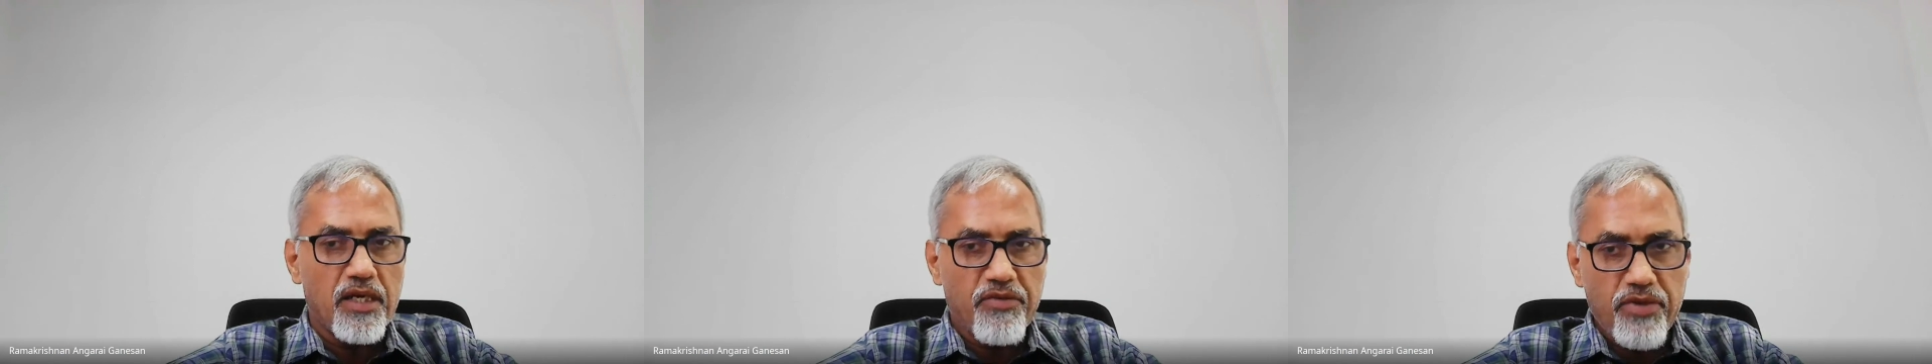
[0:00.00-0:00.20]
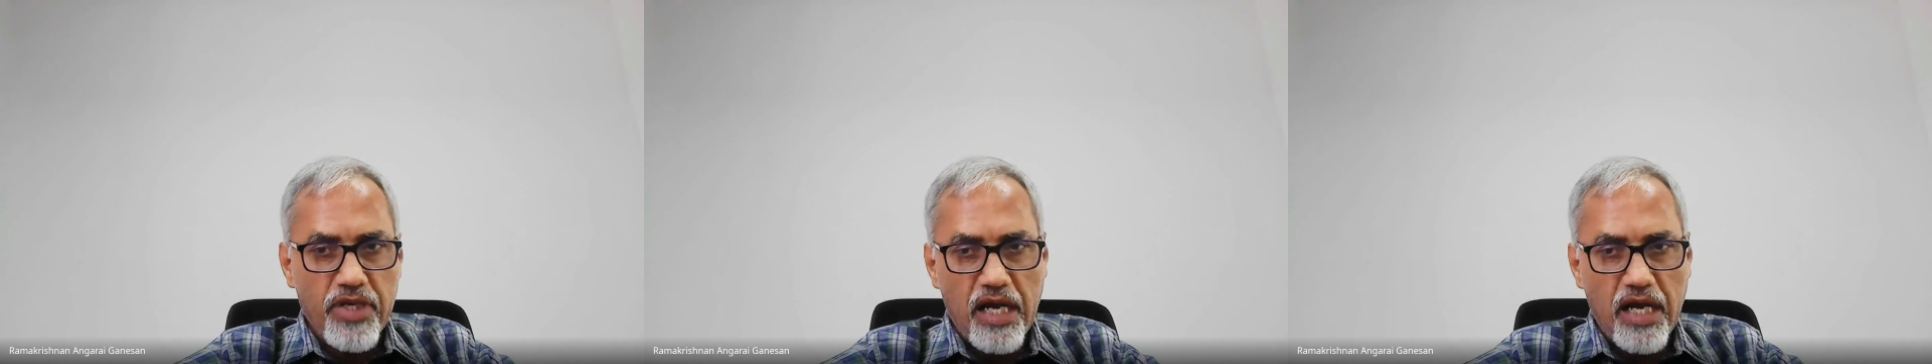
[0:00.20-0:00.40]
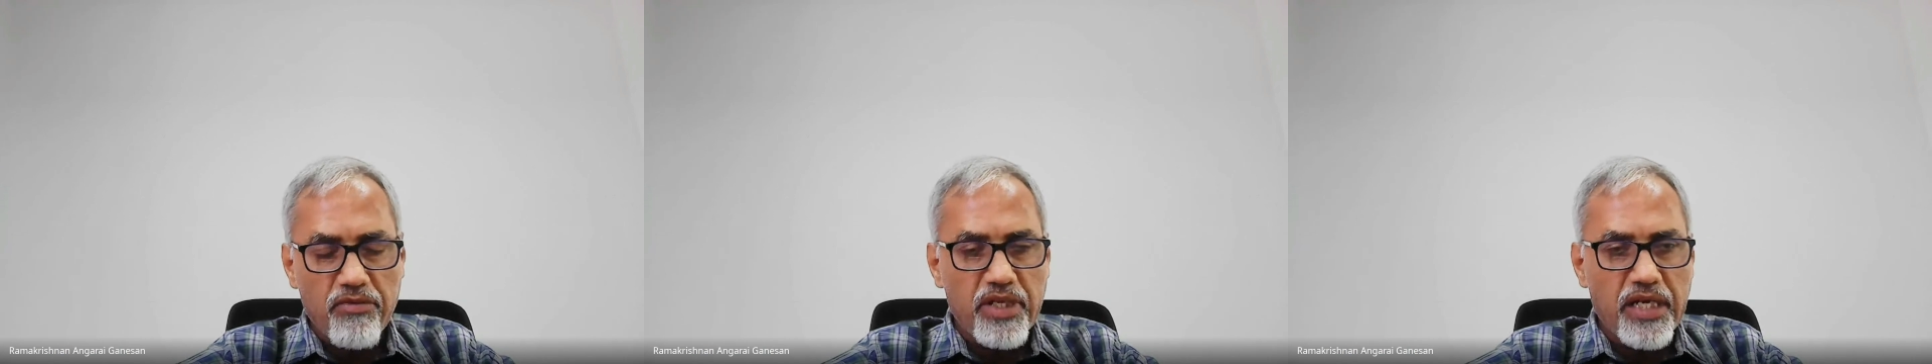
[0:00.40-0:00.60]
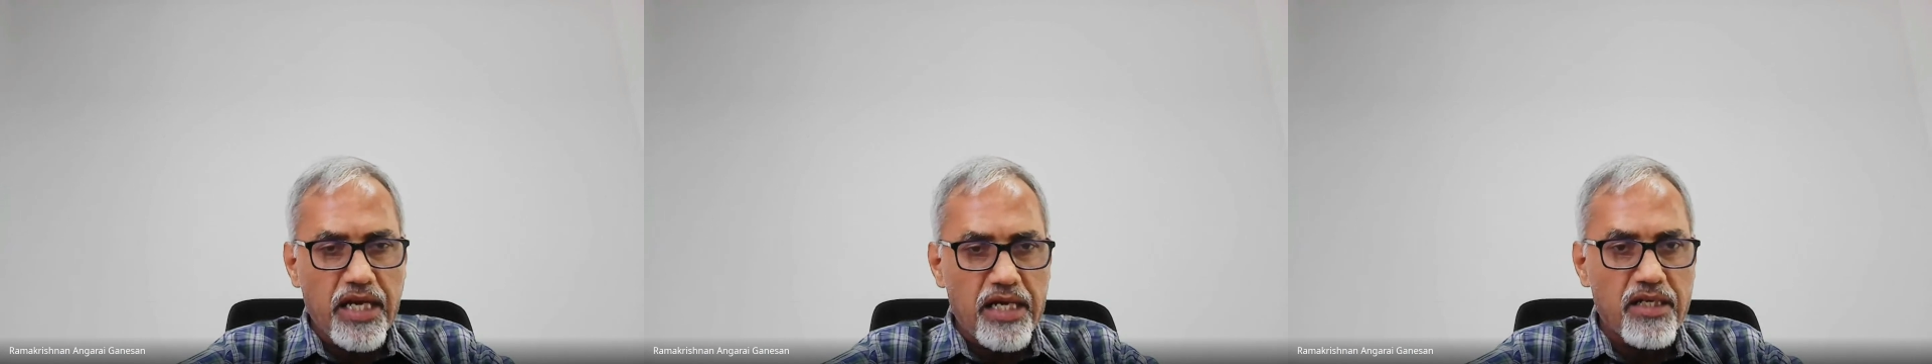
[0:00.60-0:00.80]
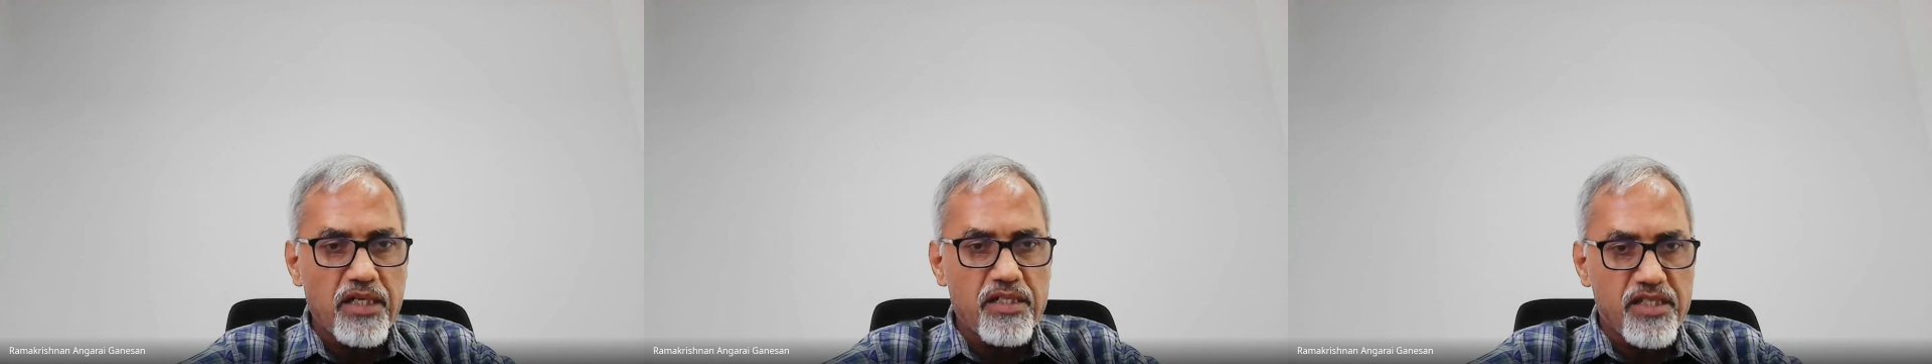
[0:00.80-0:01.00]
we have
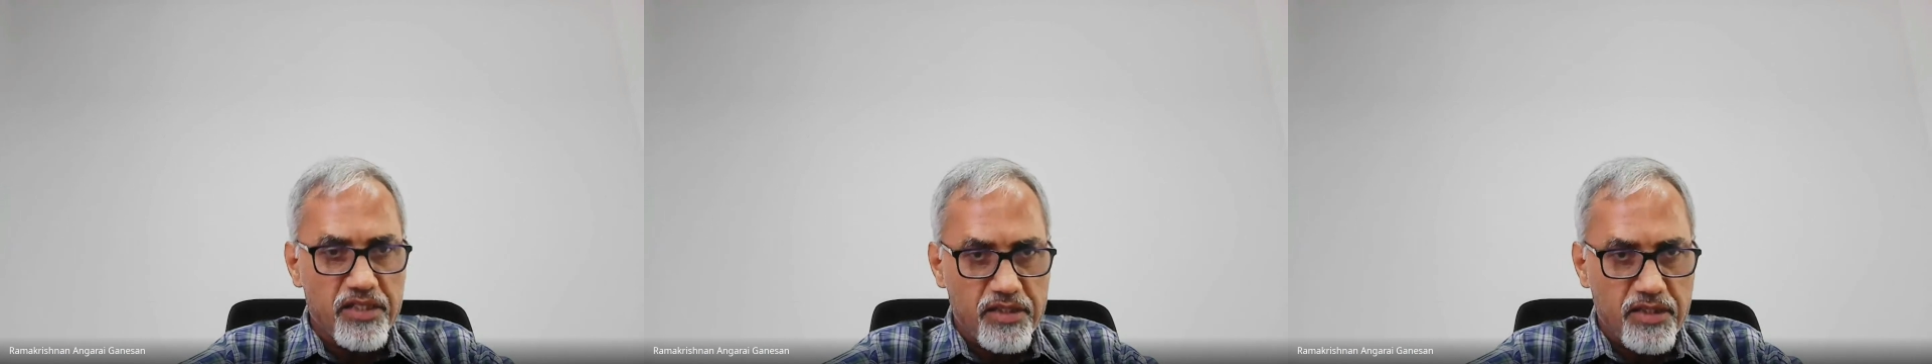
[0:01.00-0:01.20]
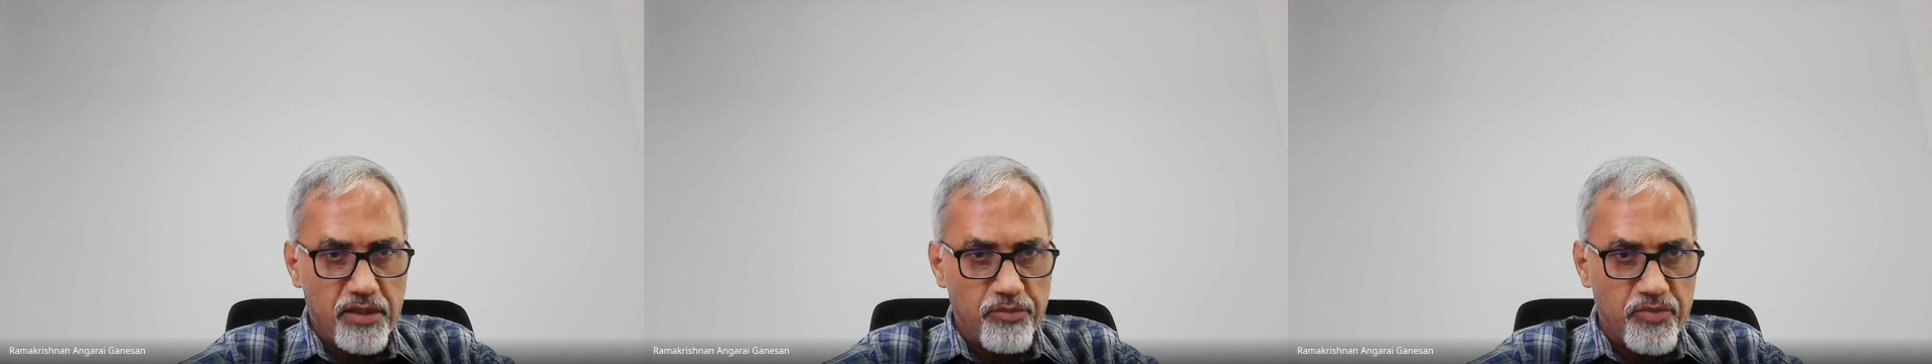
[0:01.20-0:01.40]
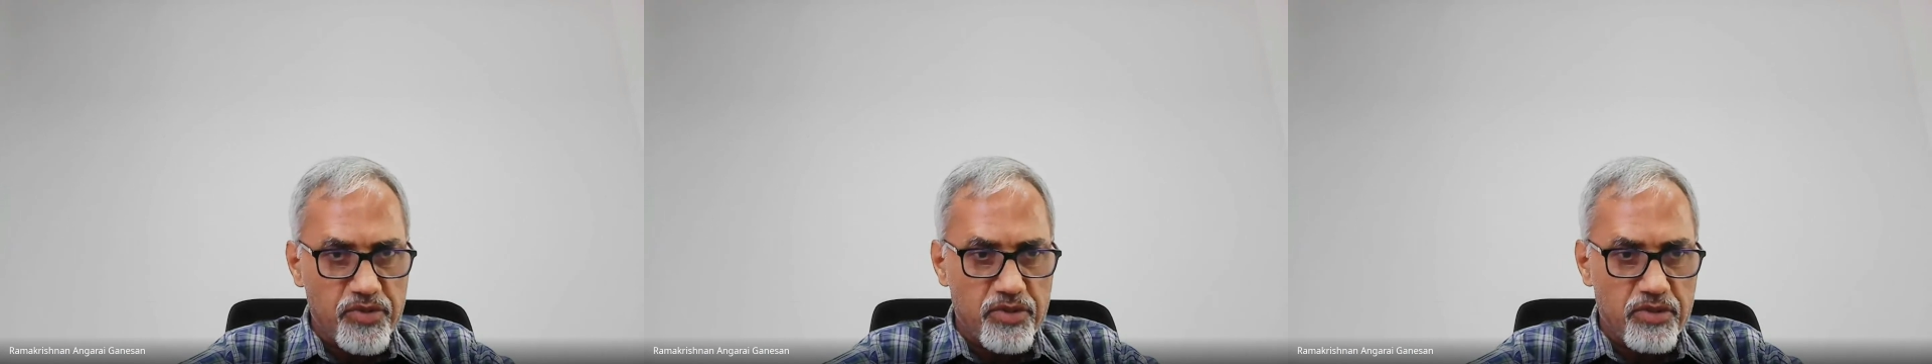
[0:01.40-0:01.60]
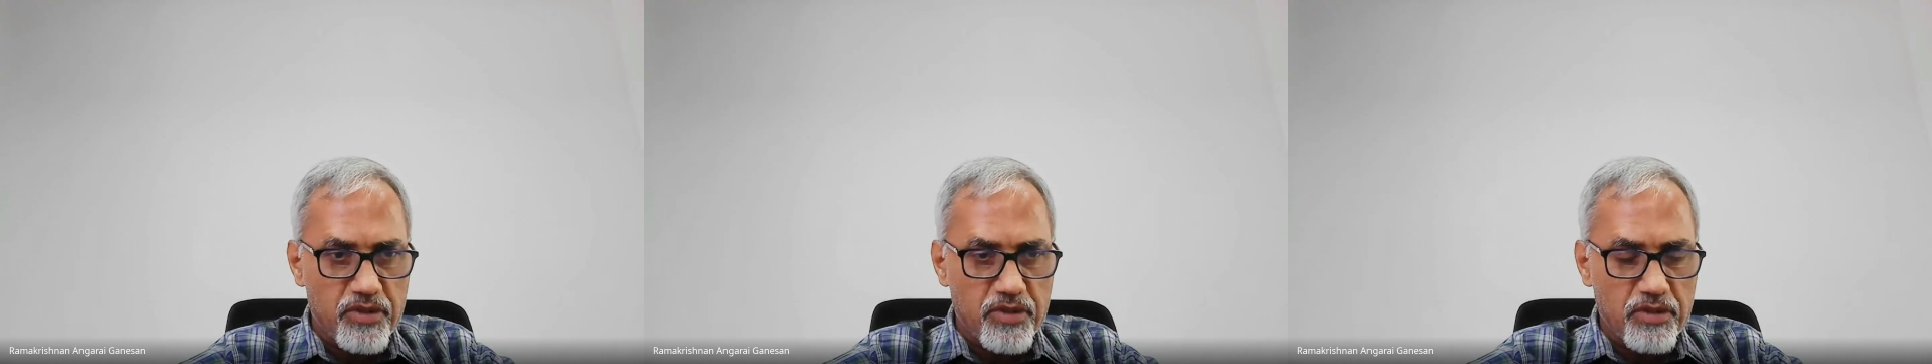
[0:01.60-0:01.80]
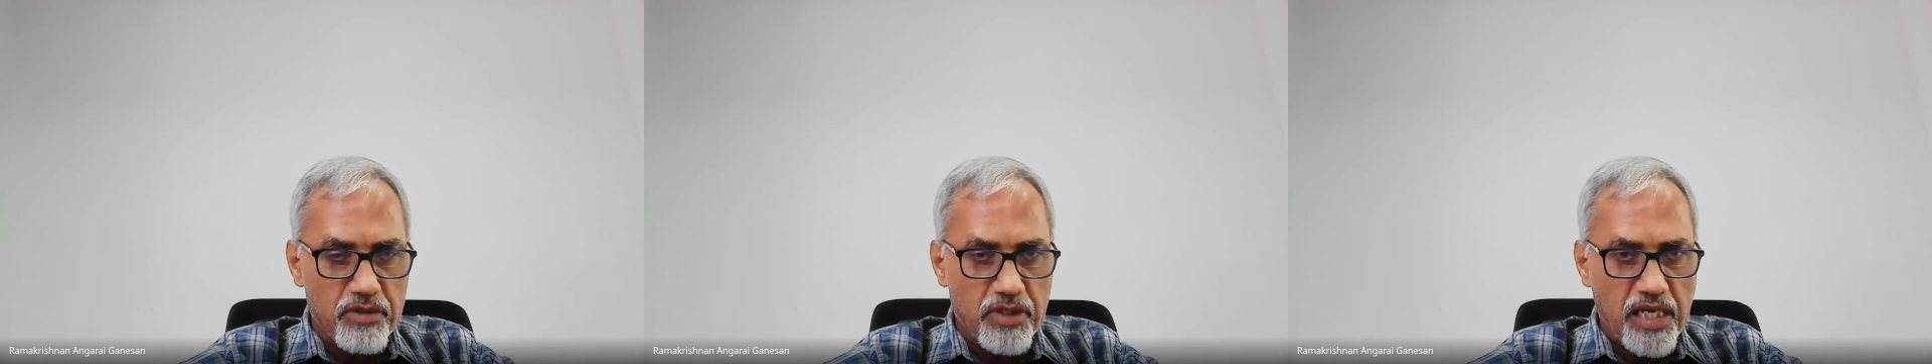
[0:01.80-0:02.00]
created systems.
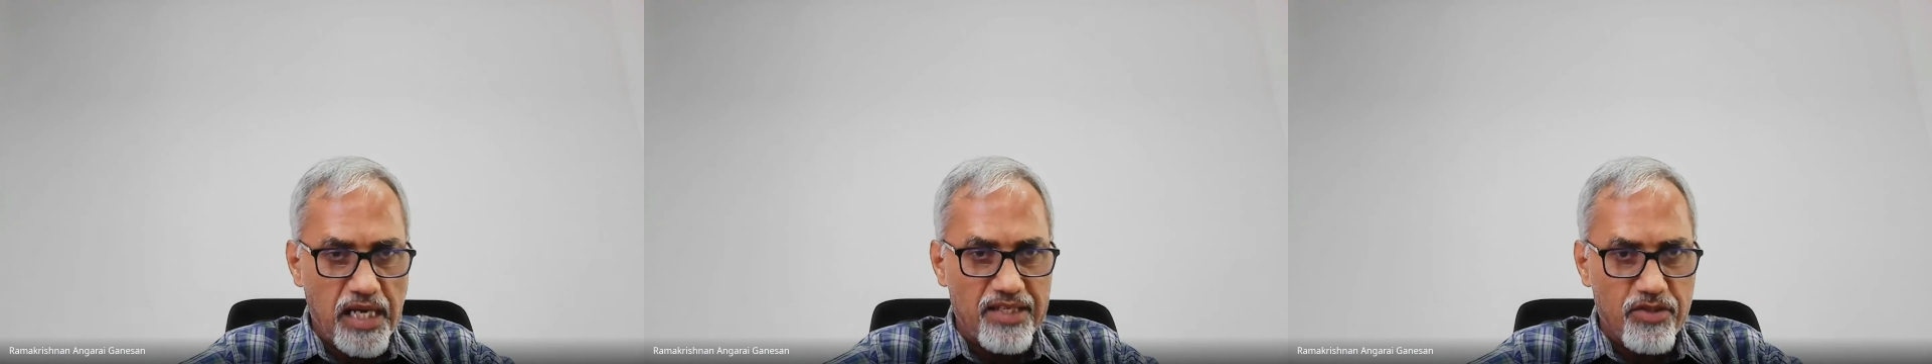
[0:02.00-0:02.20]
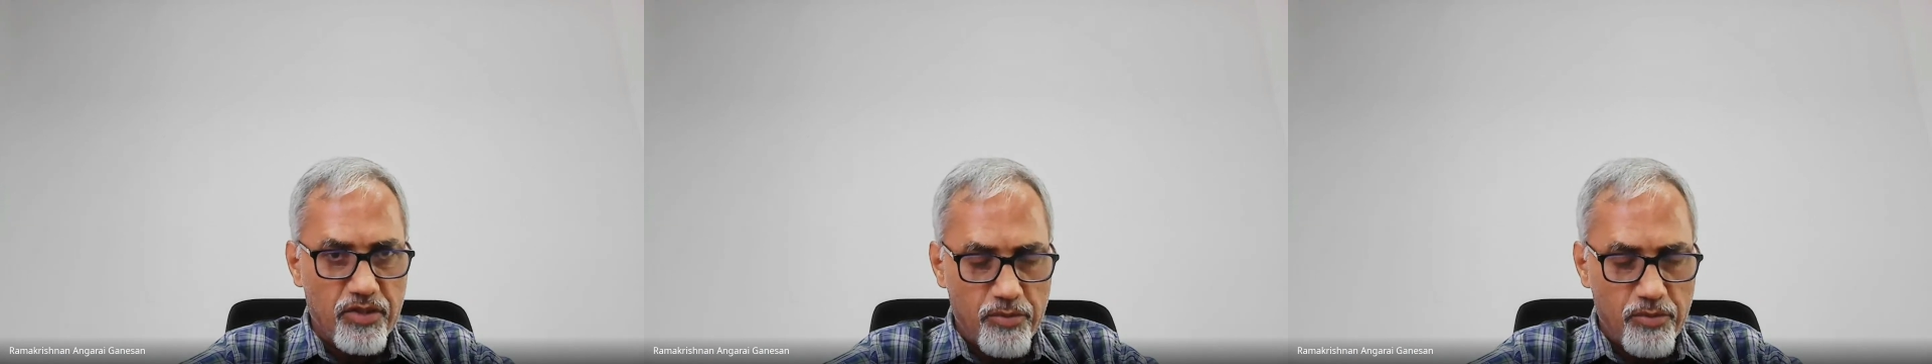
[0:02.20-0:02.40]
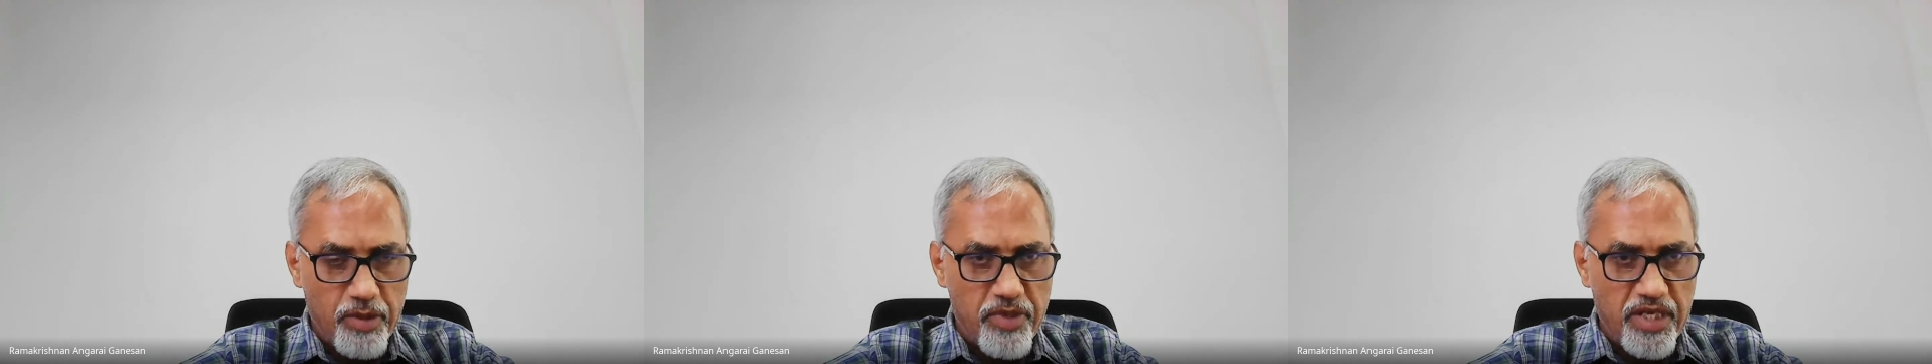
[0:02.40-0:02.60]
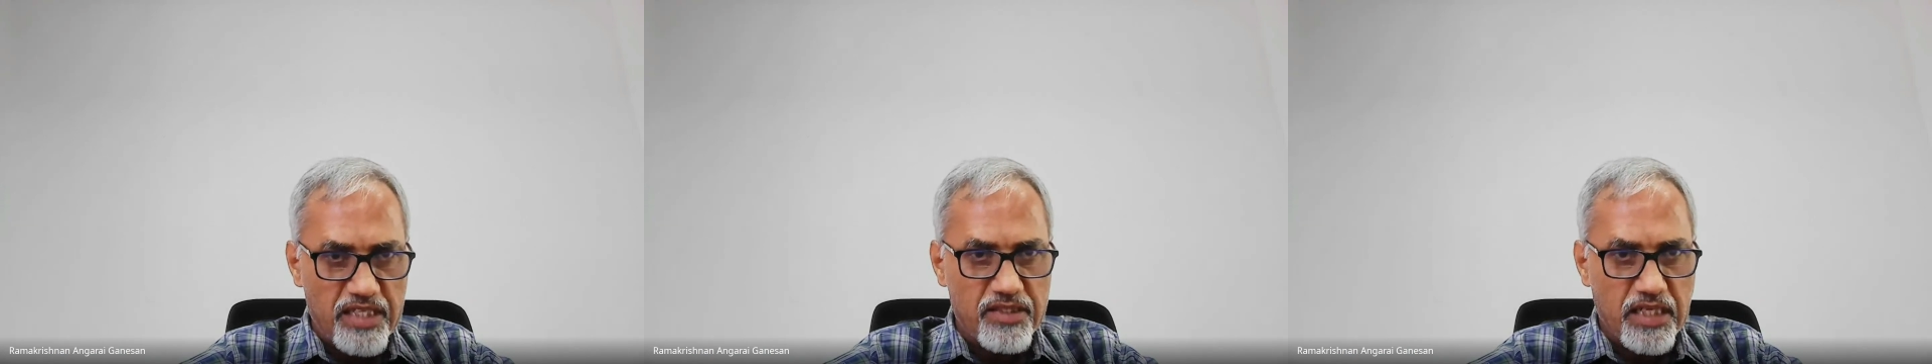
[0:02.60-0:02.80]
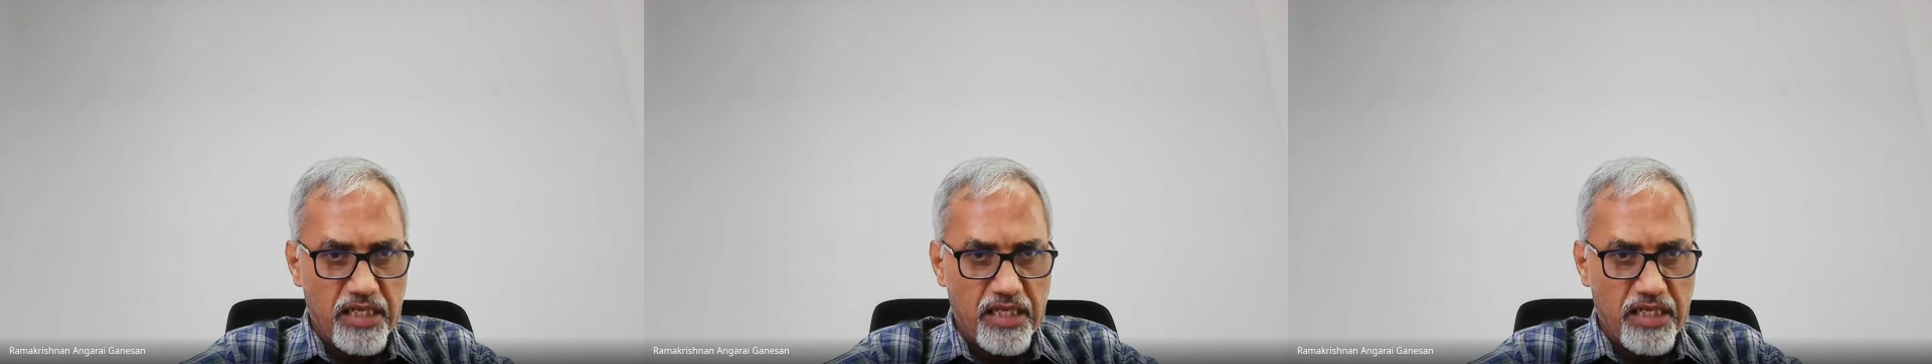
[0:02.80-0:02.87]
As human beings, a